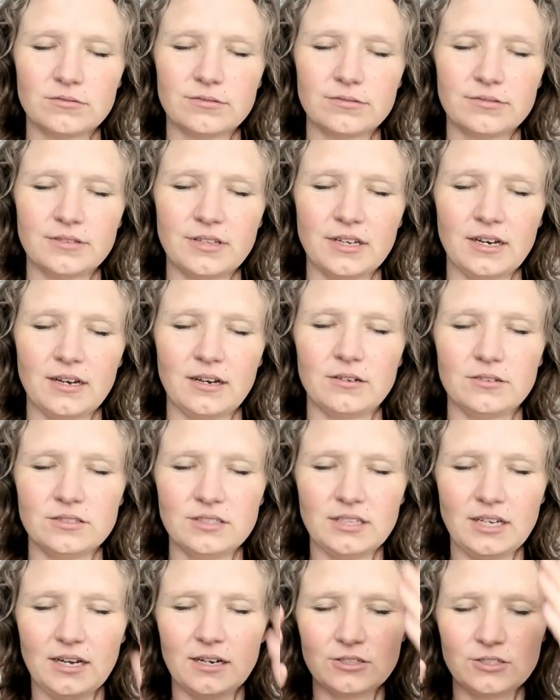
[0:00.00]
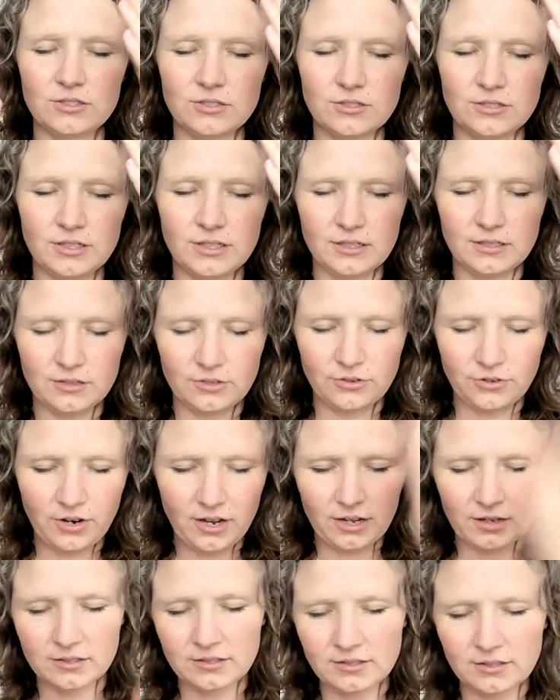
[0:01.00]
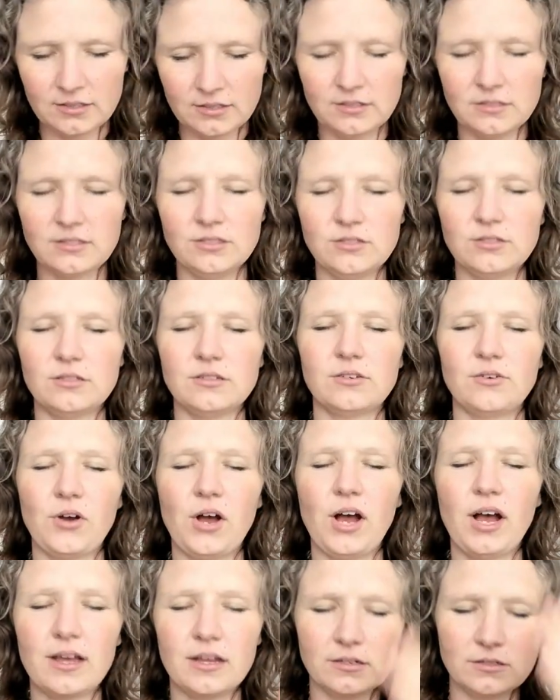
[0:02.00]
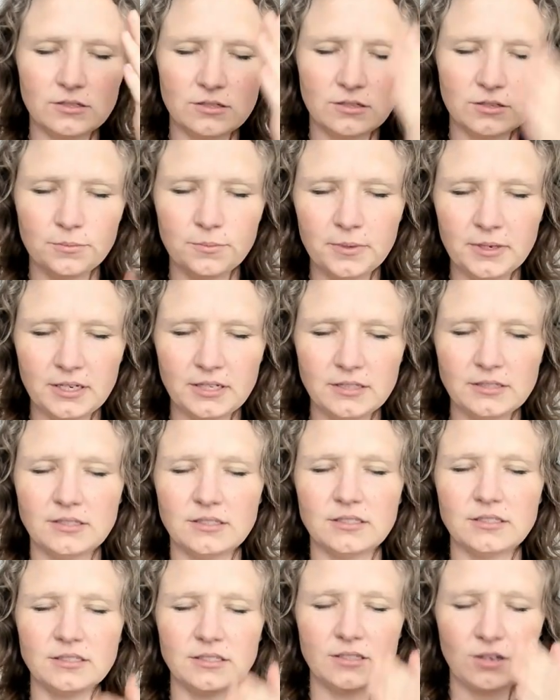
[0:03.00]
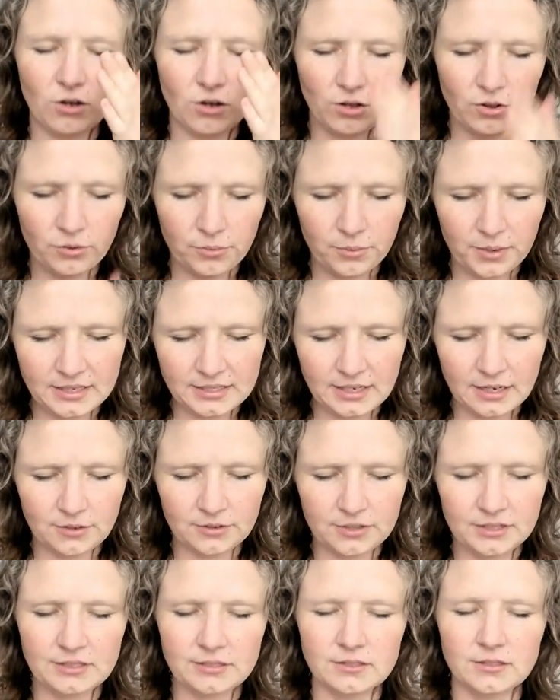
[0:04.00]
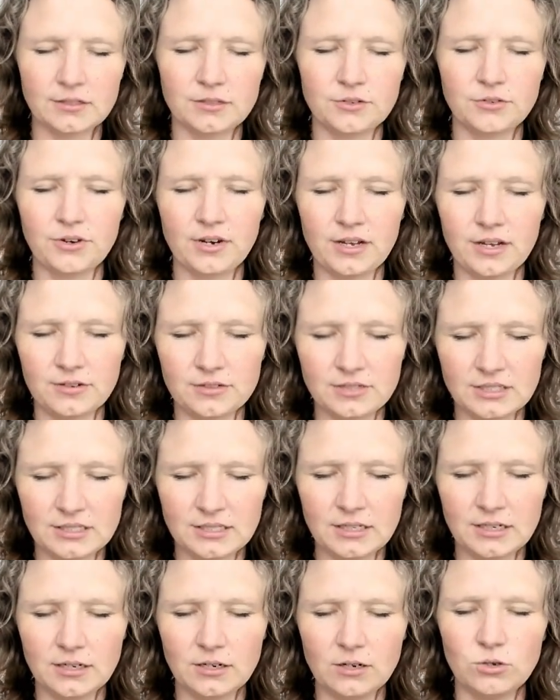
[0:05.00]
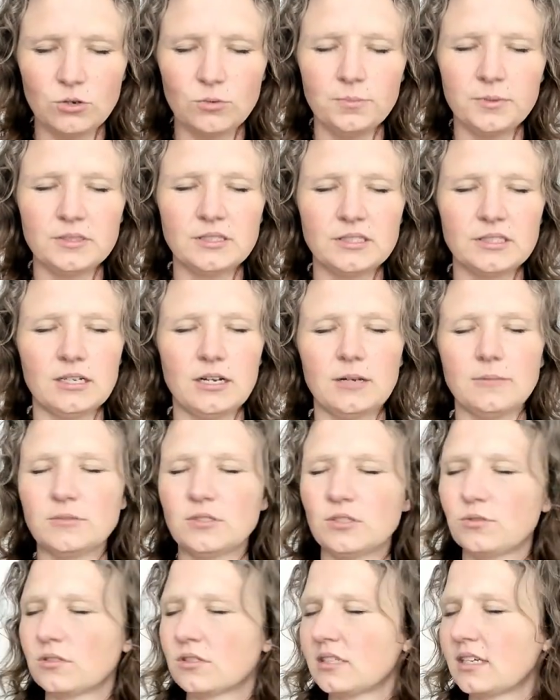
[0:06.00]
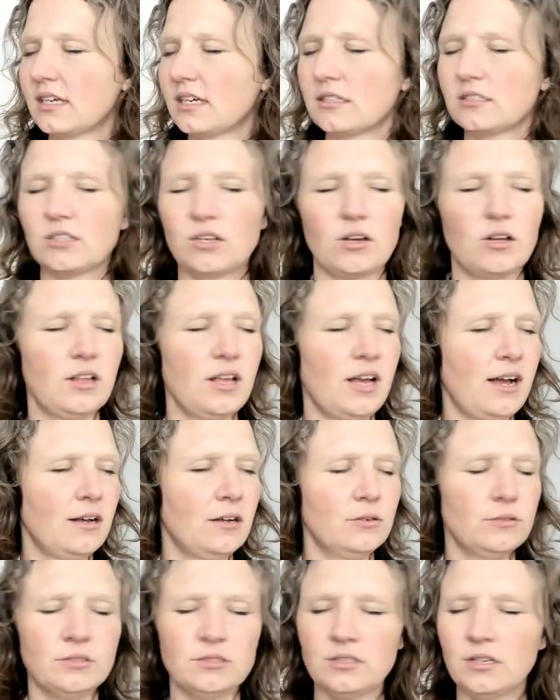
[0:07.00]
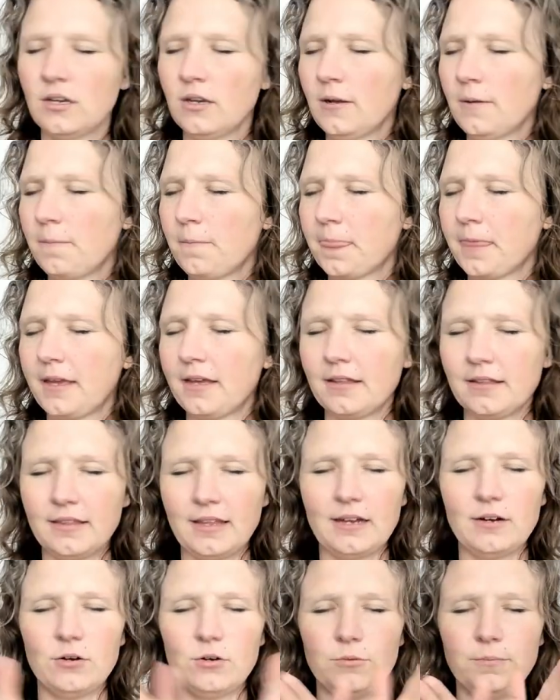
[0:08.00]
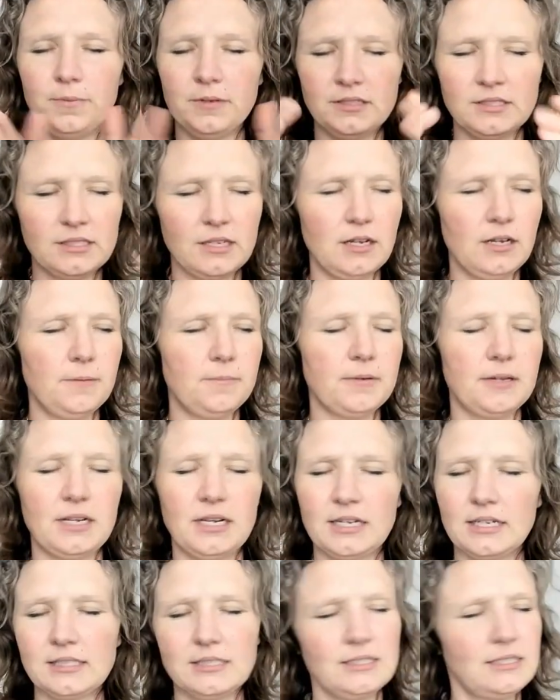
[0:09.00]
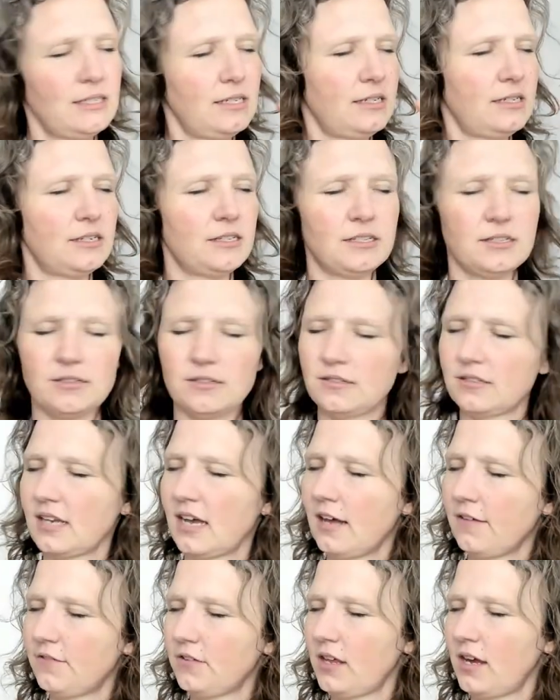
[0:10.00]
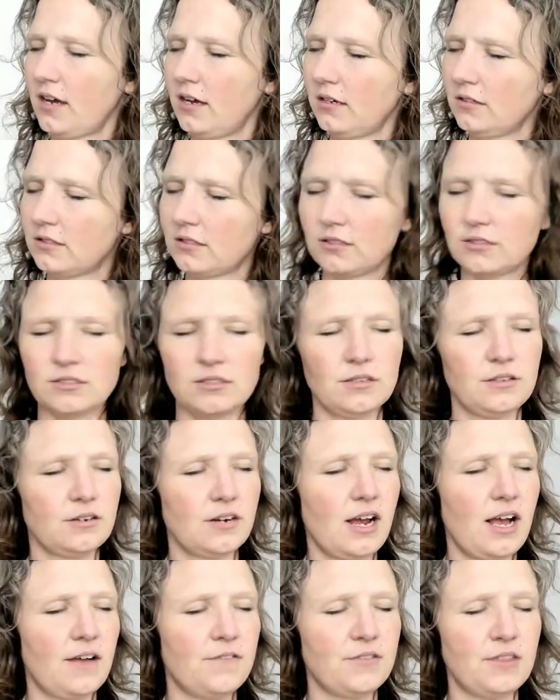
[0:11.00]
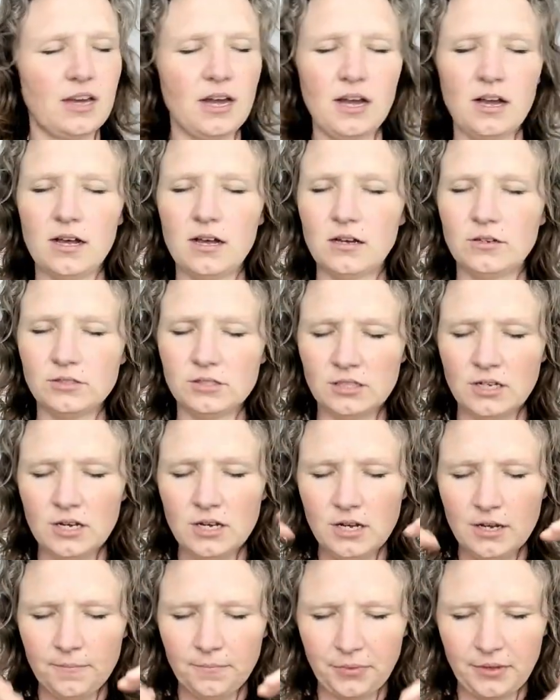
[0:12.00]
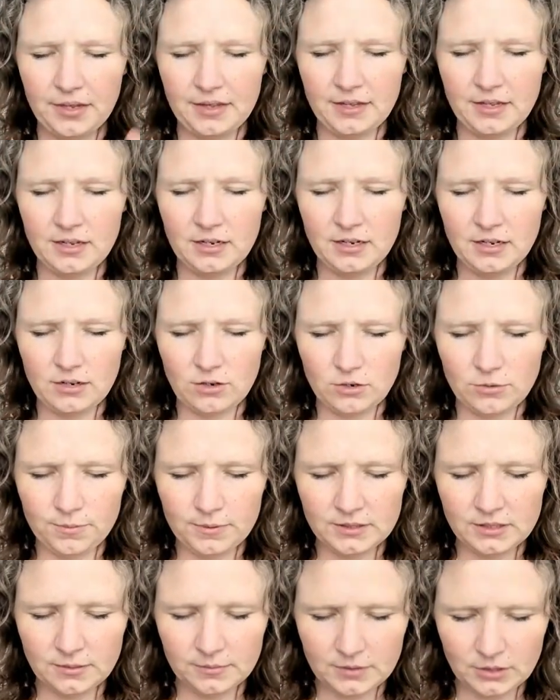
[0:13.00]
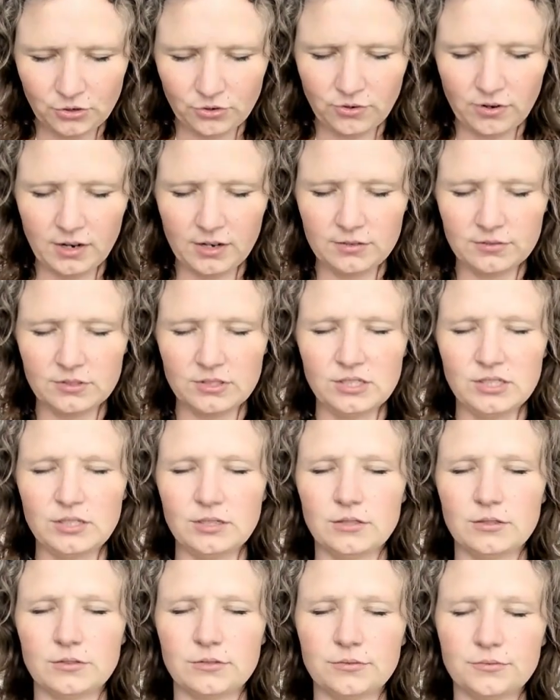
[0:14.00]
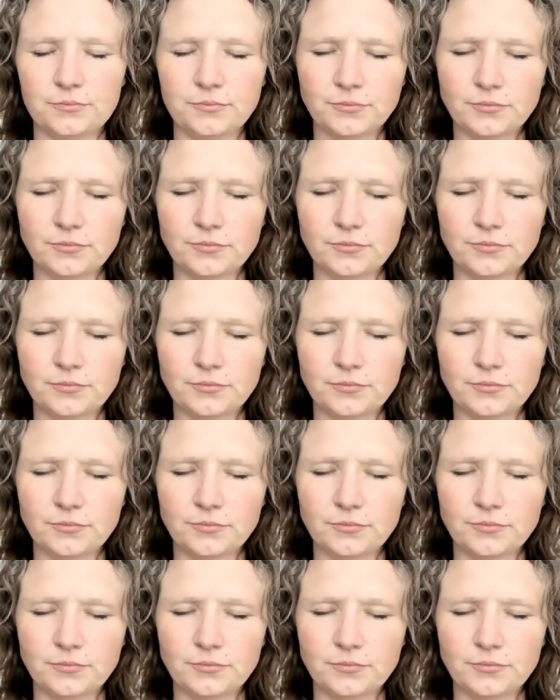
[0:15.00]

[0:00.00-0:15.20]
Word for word: The house actually cracks into two pieces all the way down into the ground, and then it opens it up. So it's like a dollhouse, and that opens up, and I can see here's half of the house, there's the other half of the house, and then it opens up the ground too.